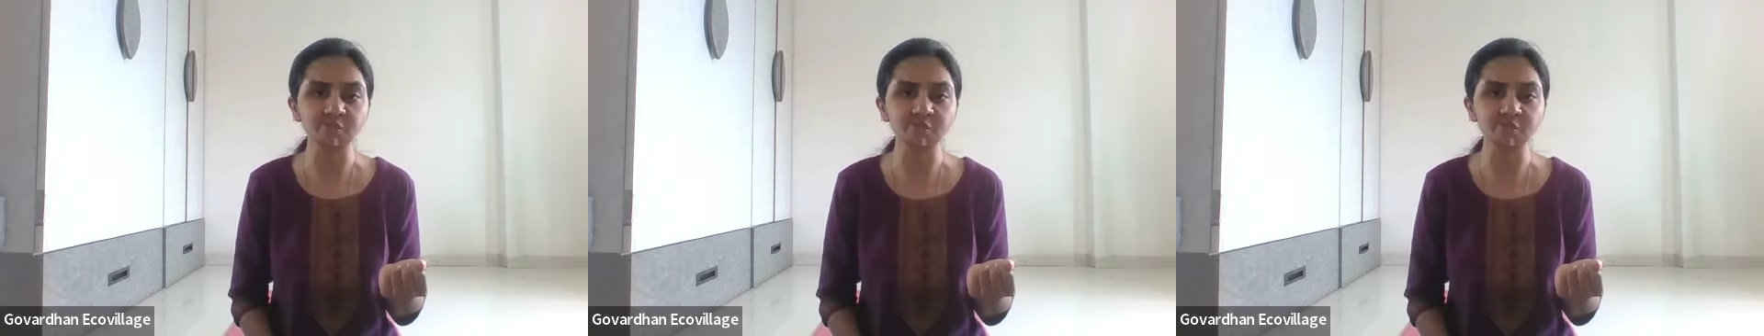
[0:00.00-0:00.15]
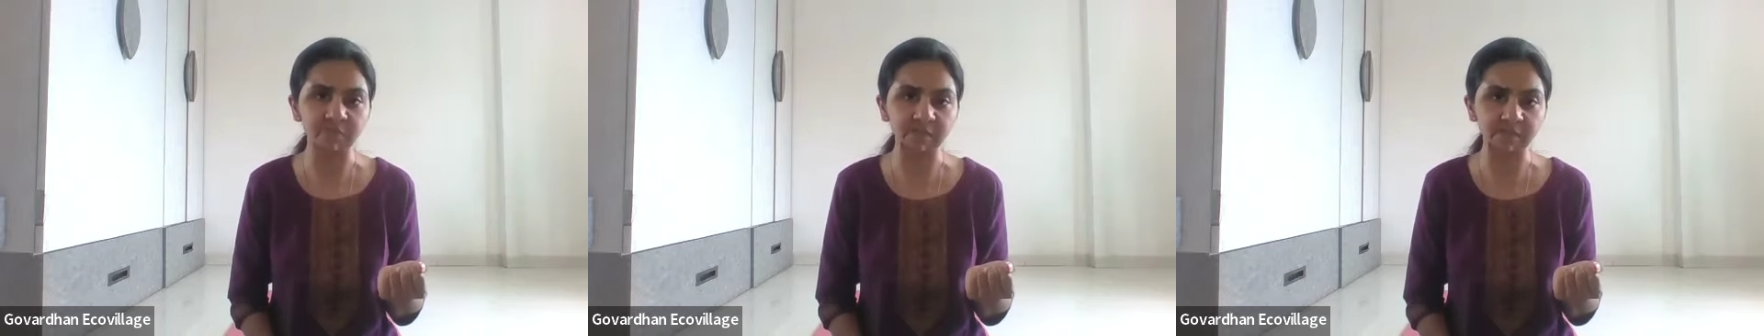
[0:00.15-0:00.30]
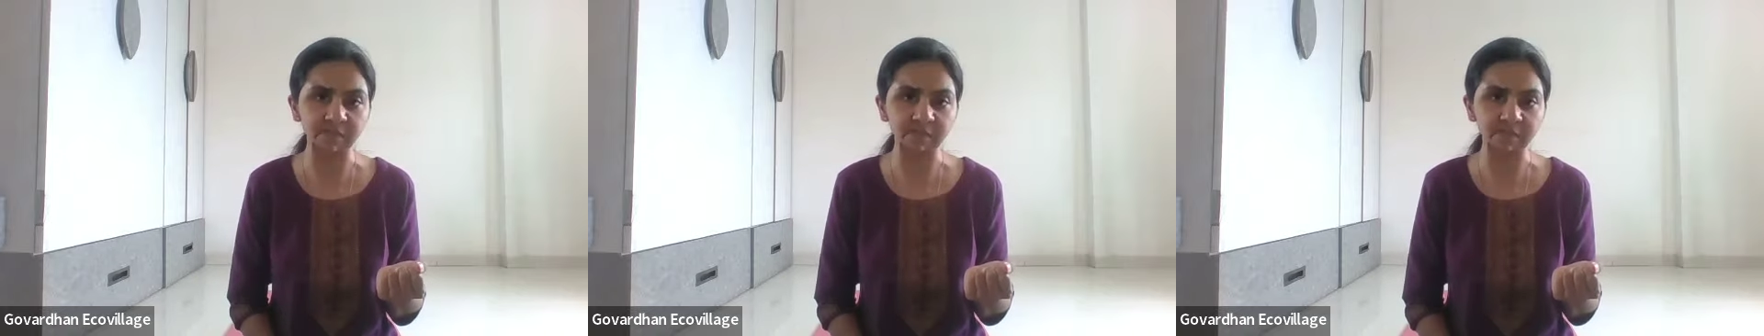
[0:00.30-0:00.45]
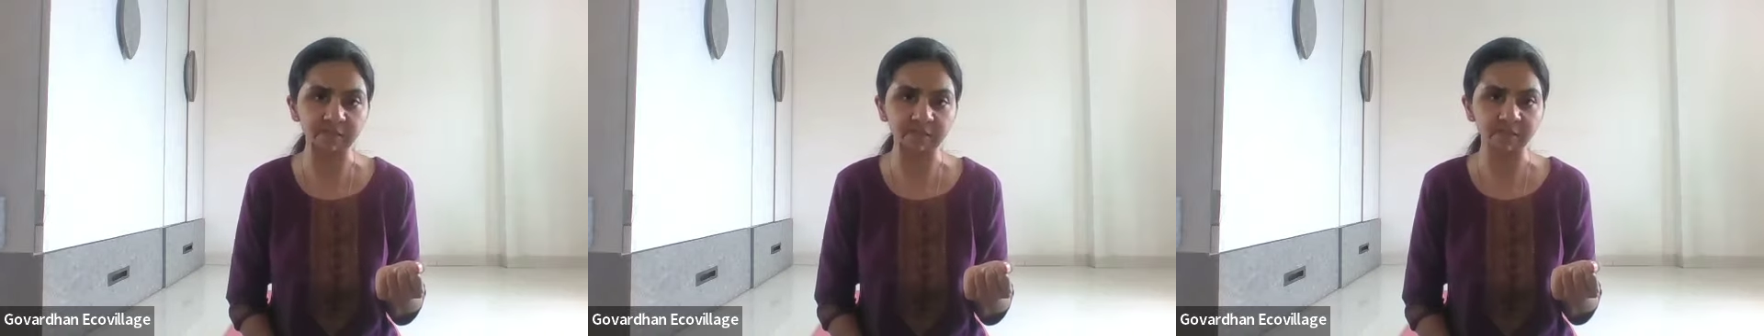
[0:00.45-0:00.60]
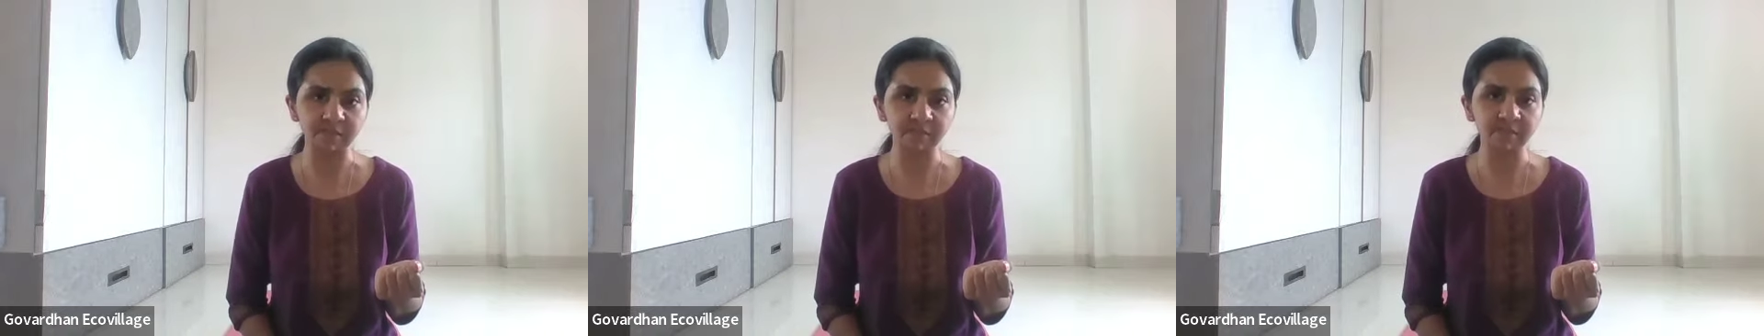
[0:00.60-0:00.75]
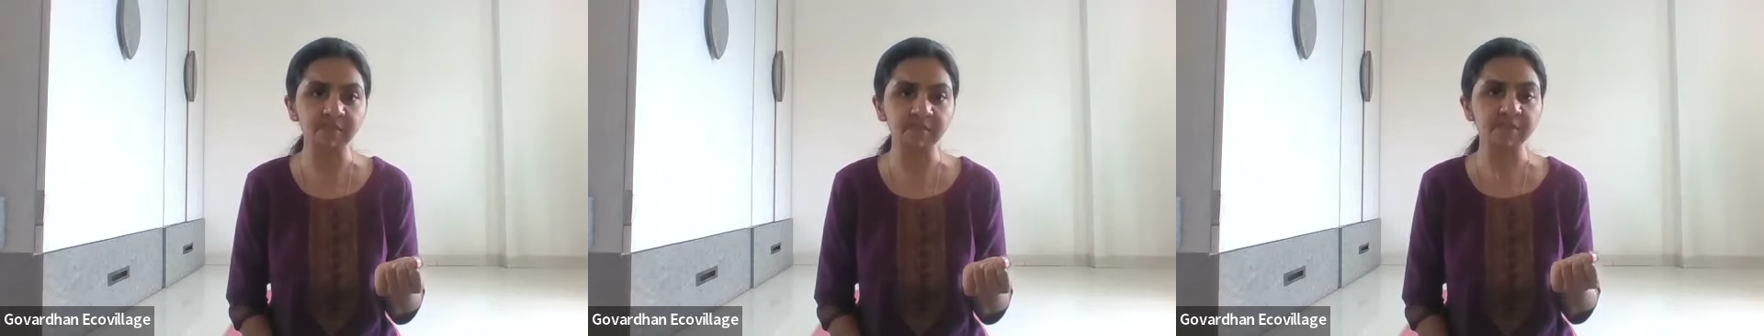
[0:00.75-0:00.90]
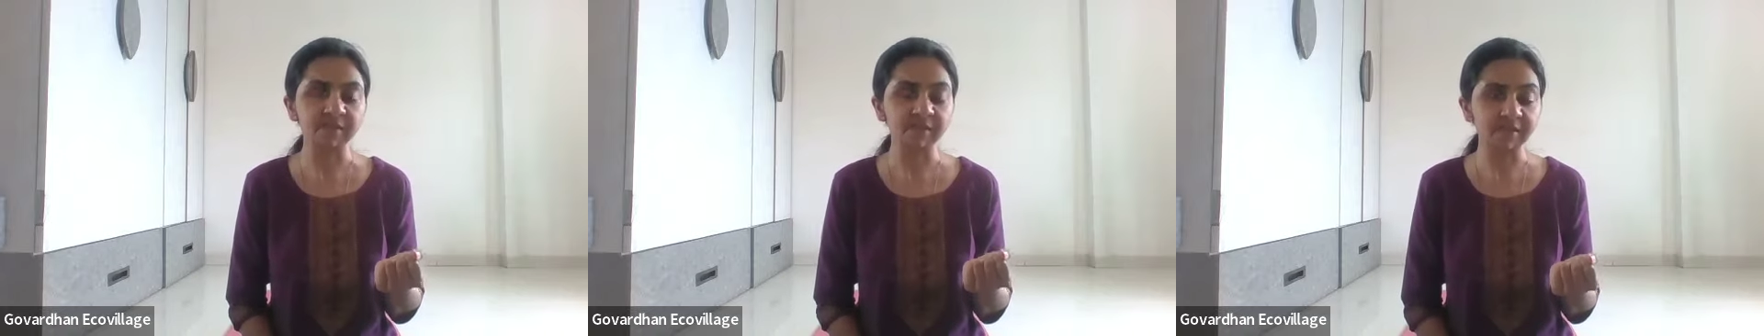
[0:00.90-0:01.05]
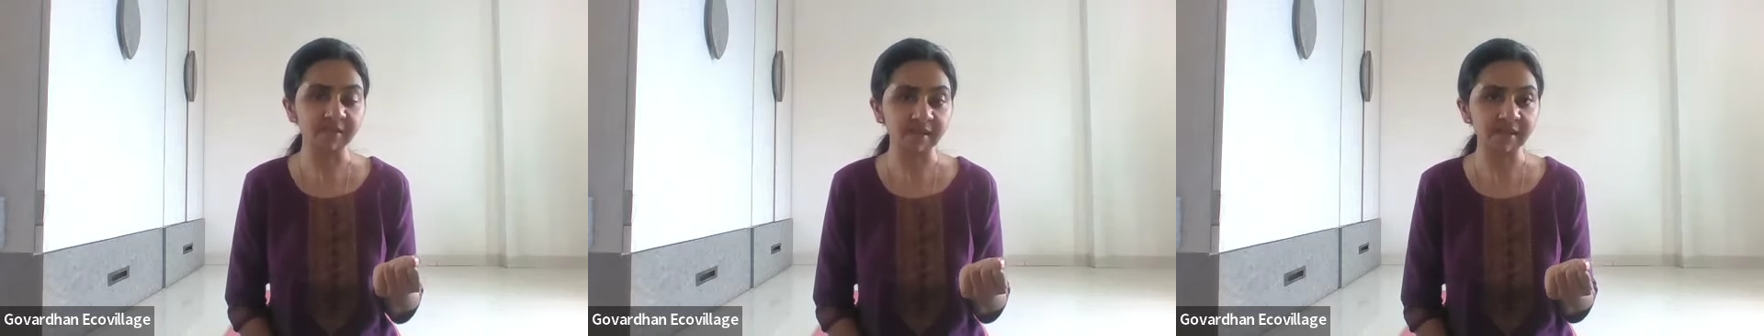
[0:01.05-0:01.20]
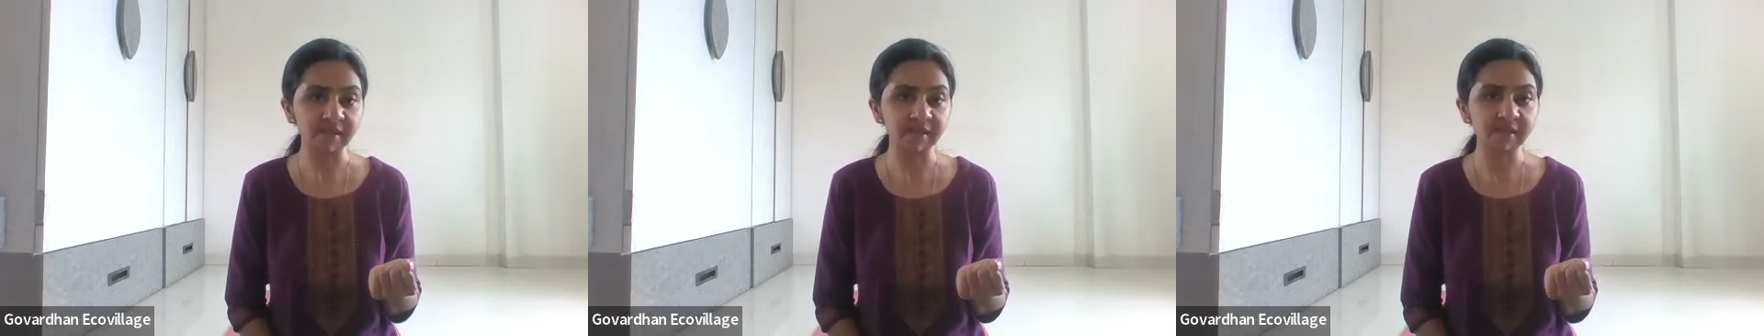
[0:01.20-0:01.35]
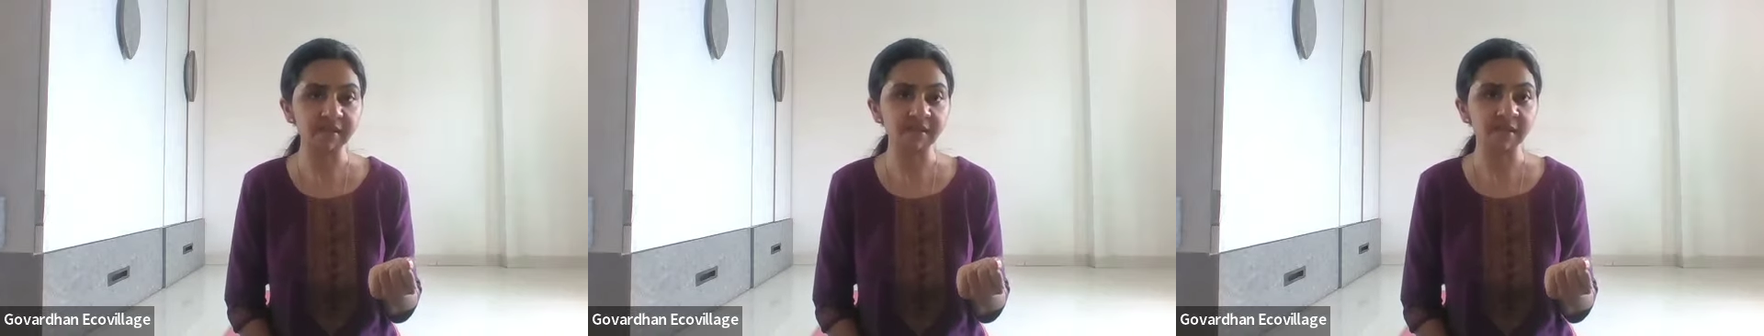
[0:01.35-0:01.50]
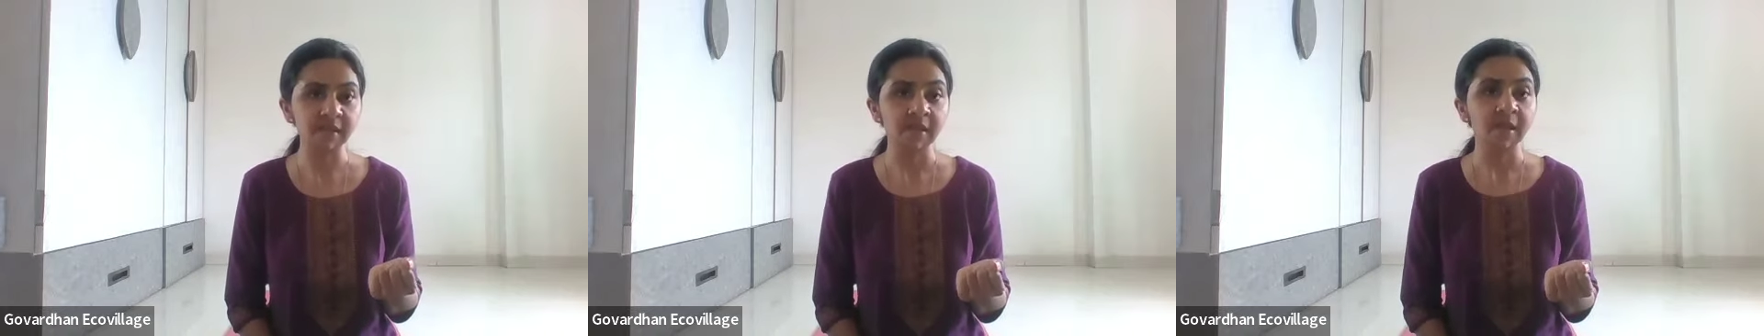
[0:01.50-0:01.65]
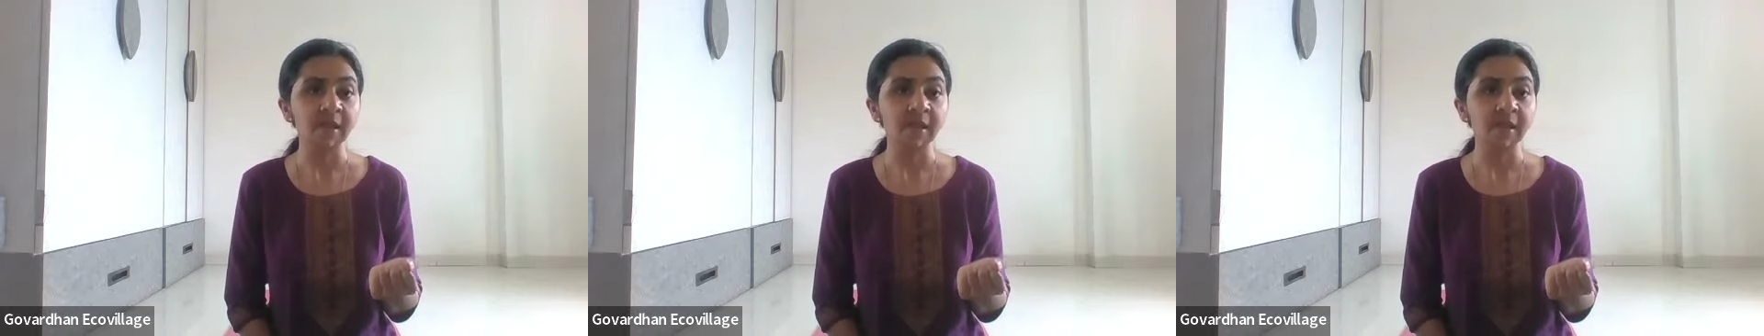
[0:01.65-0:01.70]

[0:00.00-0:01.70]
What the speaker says: to breathe, right?